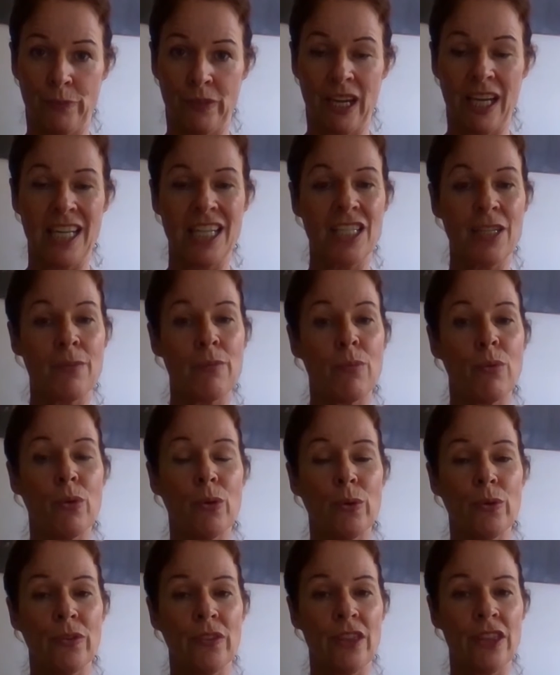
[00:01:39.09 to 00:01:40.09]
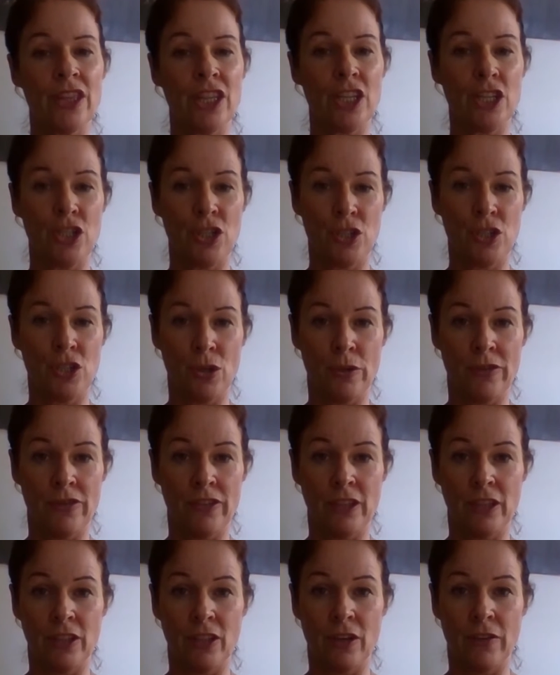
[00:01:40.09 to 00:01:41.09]
And it's important that they do
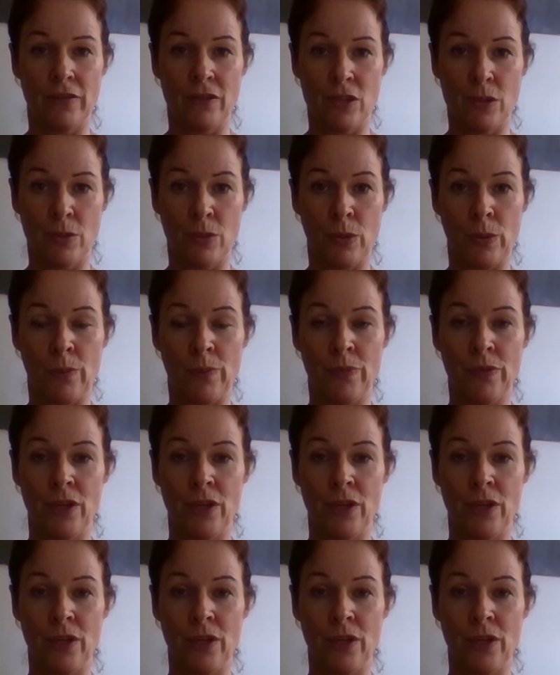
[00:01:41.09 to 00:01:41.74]
feel comfortable.